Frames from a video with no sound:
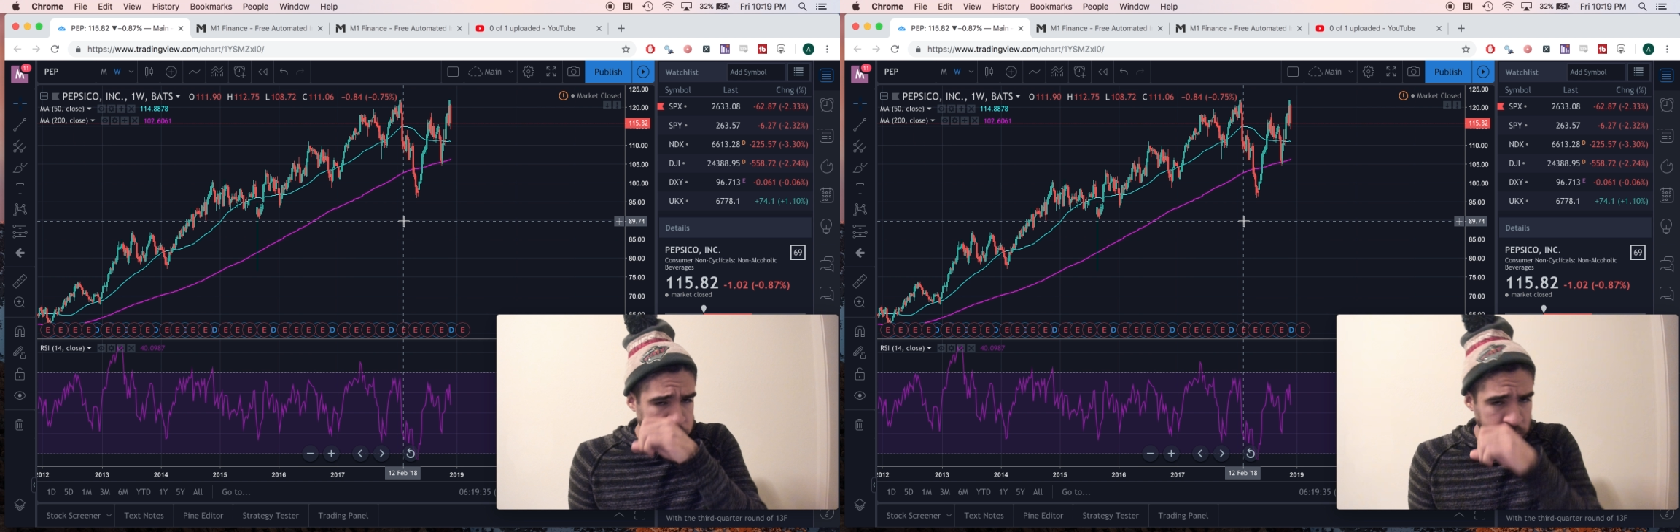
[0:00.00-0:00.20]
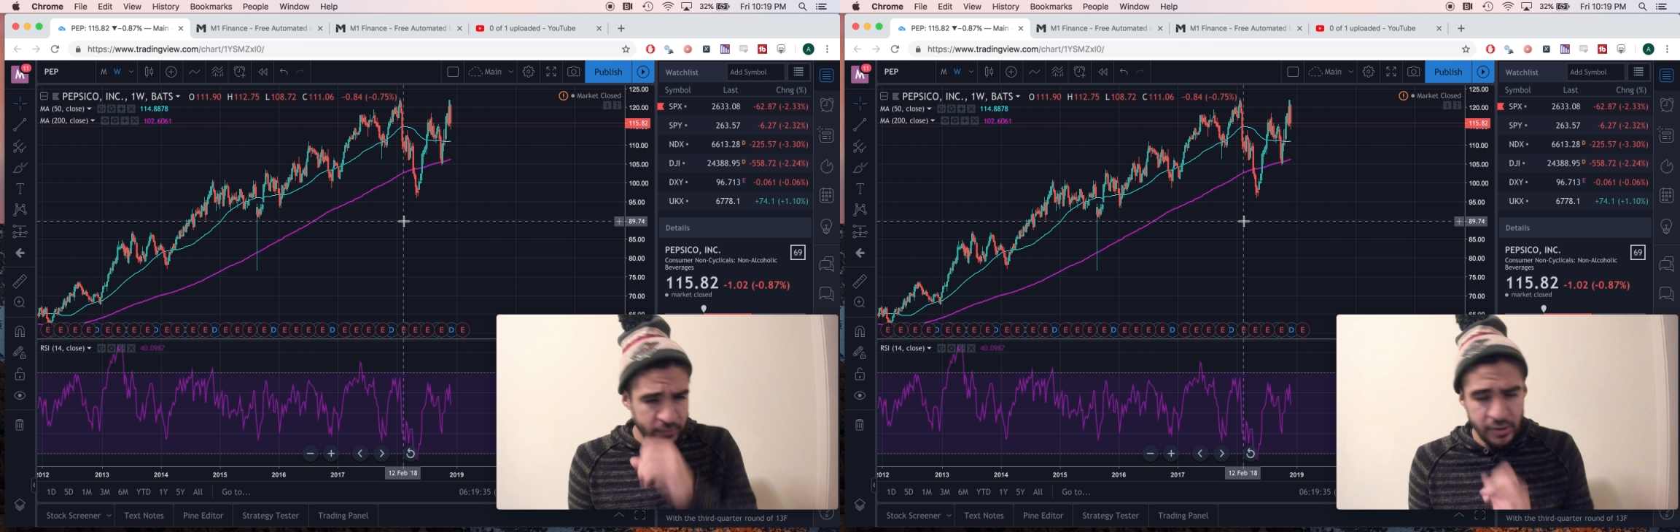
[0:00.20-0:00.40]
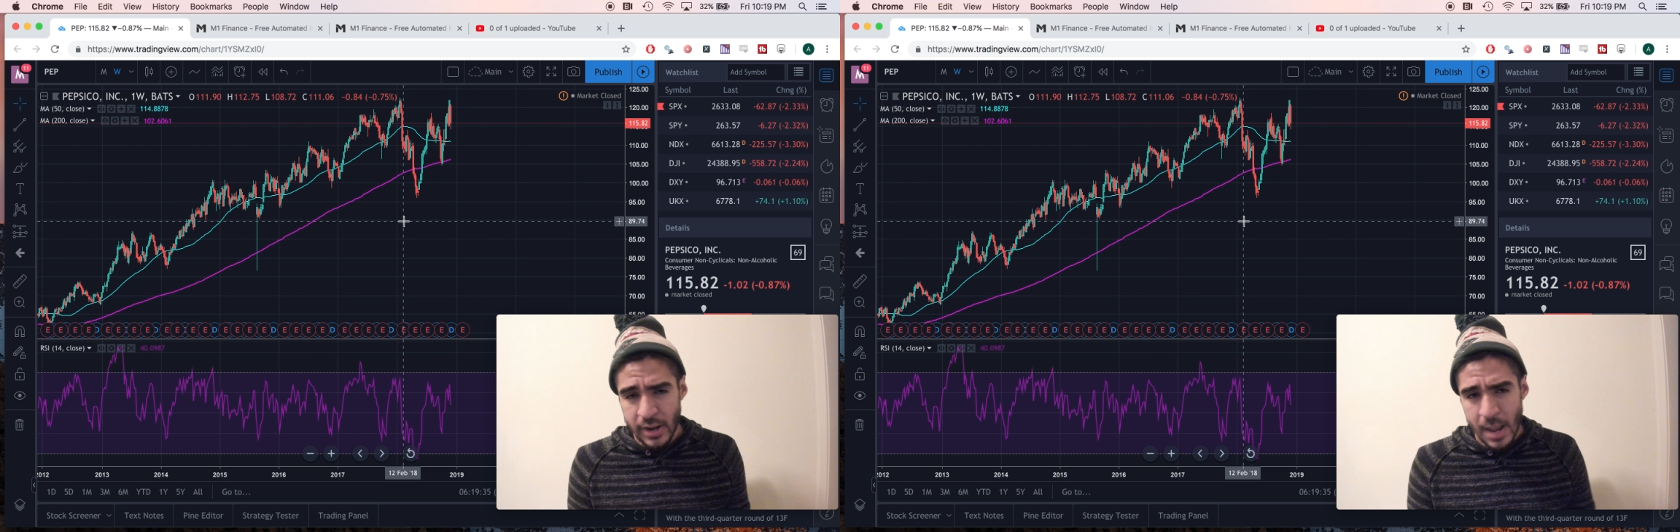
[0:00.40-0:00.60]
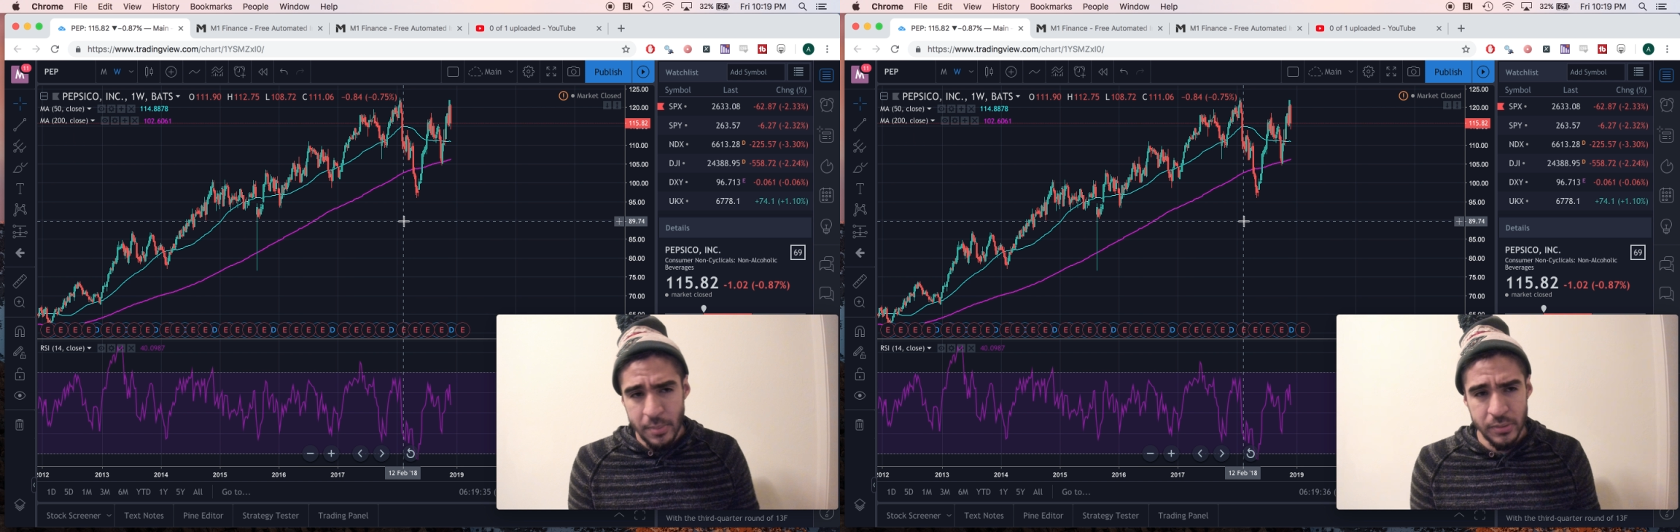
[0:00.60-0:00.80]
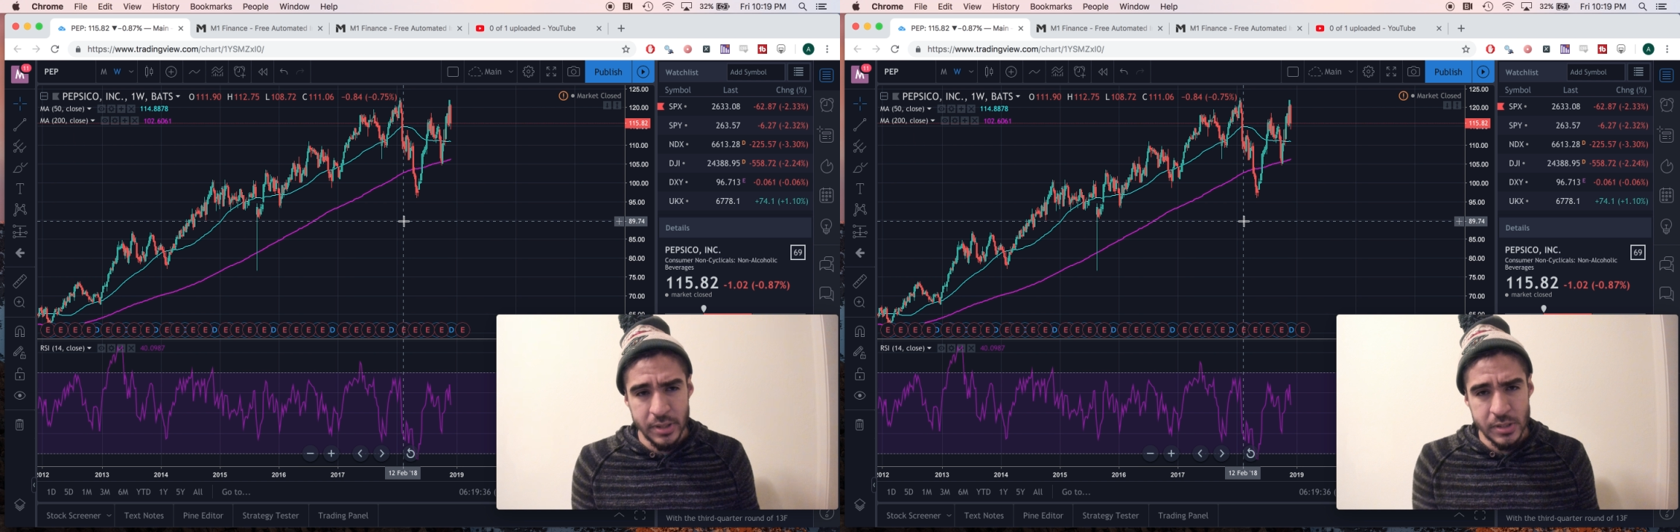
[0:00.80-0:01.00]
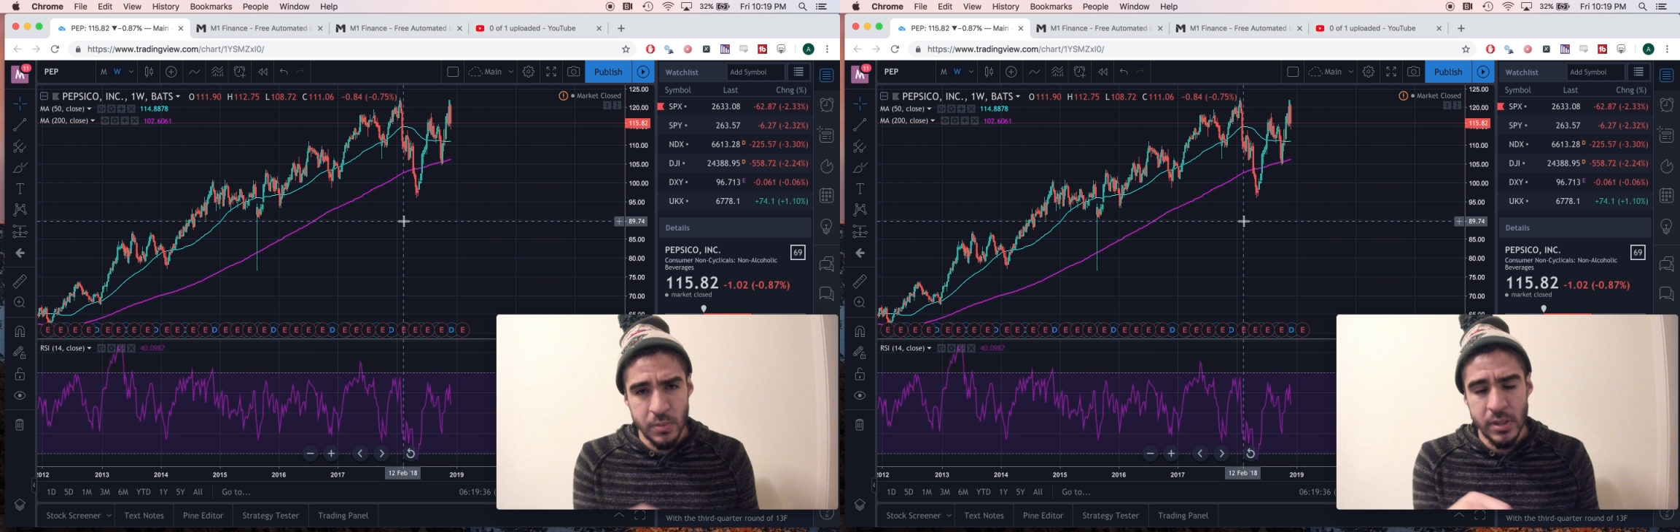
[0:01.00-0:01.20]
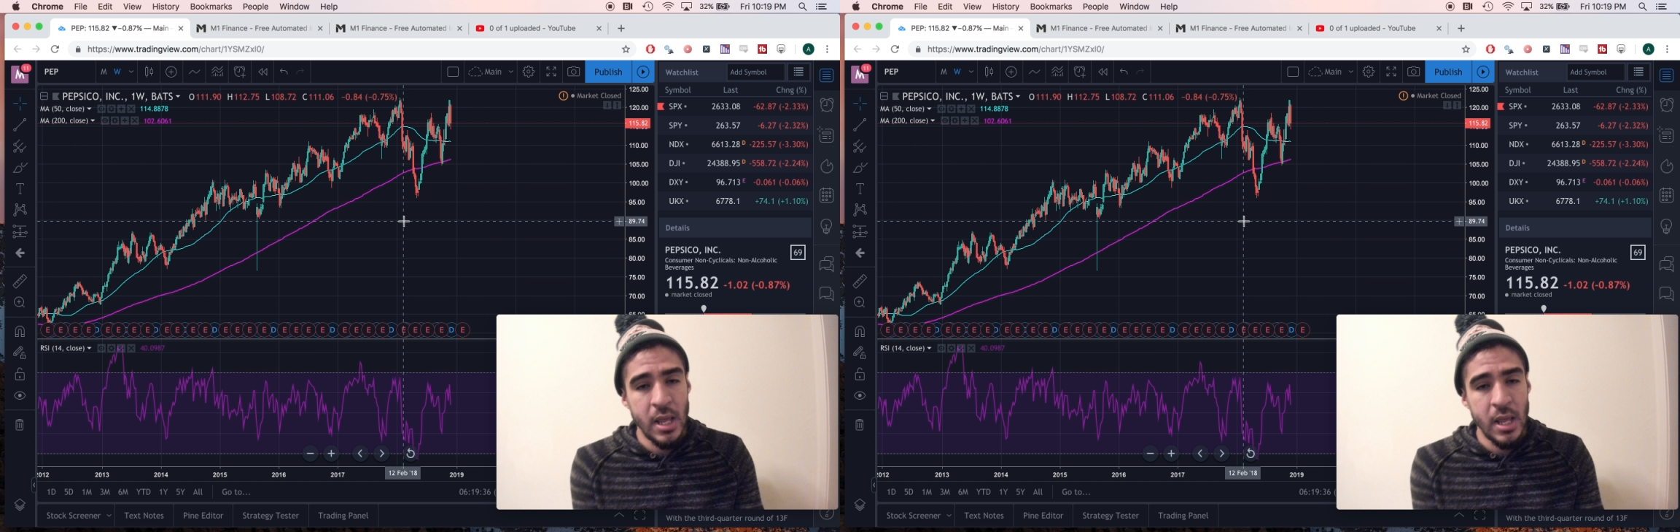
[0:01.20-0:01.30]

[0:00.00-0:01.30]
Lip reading: Very happy with this one.